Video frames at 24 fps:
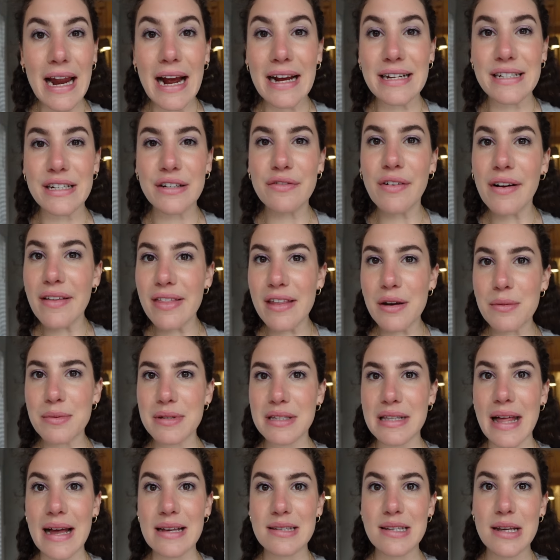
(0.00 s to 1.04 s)
I did find that it was
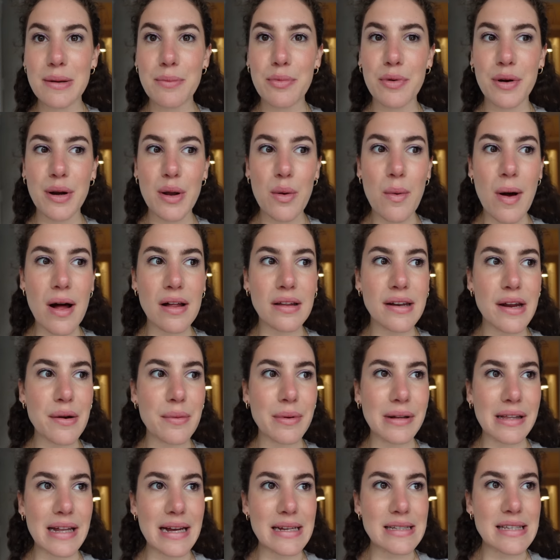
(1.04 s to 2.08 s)
lasting pretty well, and I
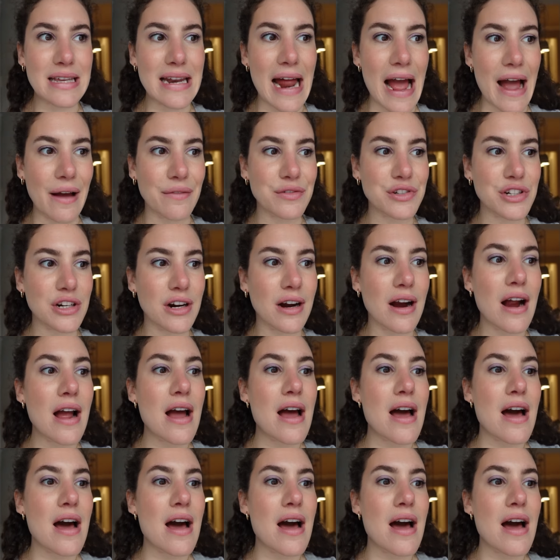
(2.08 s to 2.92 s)
realized that after